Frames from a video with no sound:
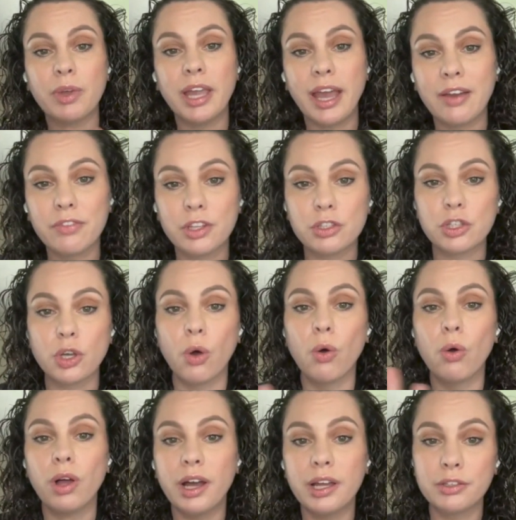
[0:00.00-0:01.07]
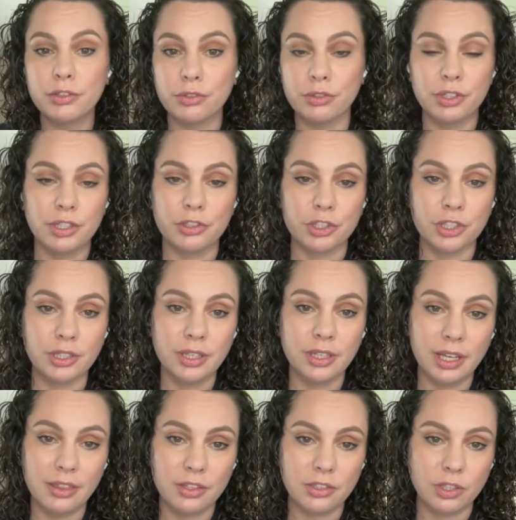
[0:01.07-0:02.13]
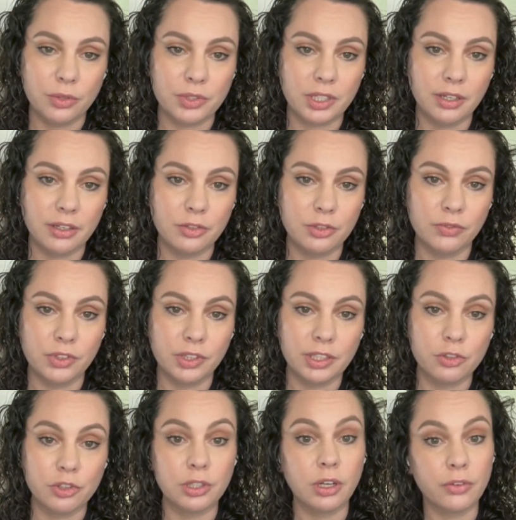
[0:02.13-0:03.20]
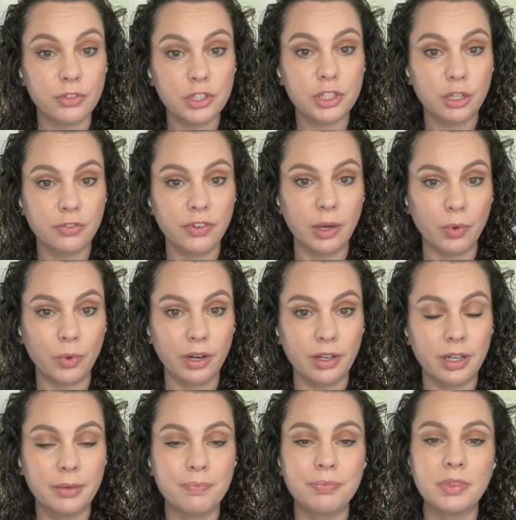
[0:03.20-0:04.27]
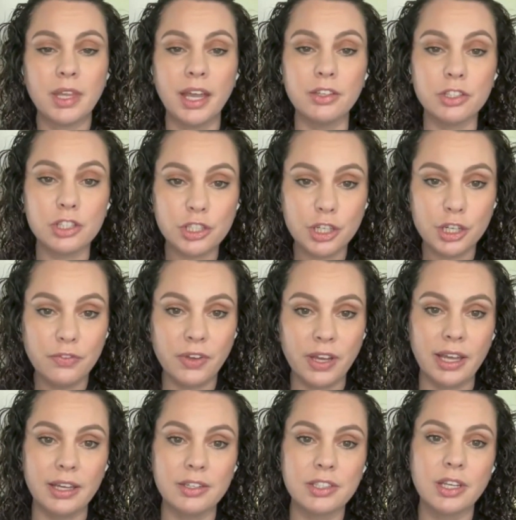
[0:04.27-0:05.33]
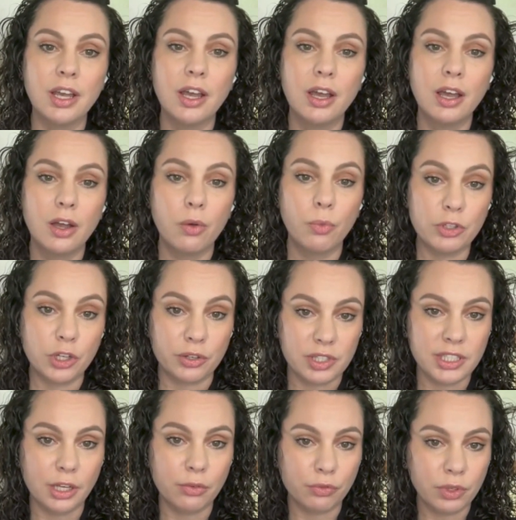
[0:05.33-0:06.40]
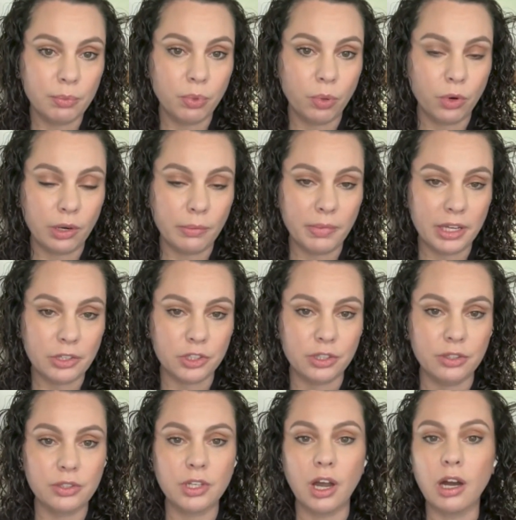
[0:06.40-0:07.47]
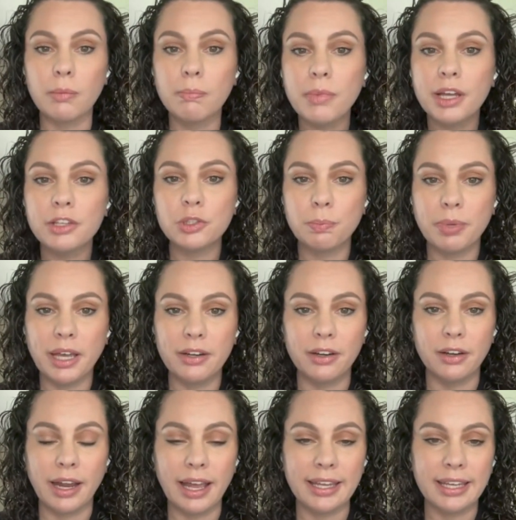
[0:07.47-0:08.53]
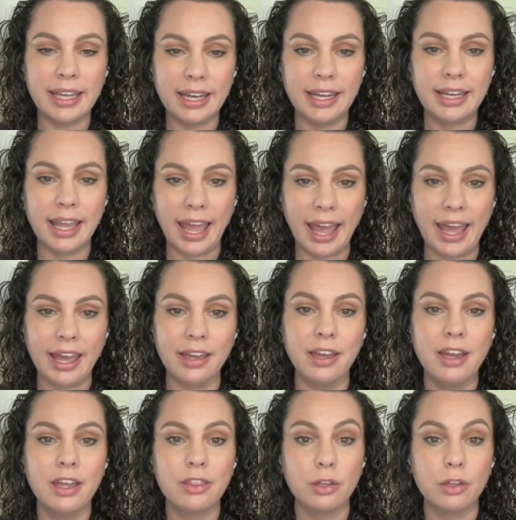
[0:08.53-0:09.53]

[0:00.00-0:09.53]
then we have this whole other tradition in the sociology of religion of survey work. And surveys, which are self-report measures, are much better at getting at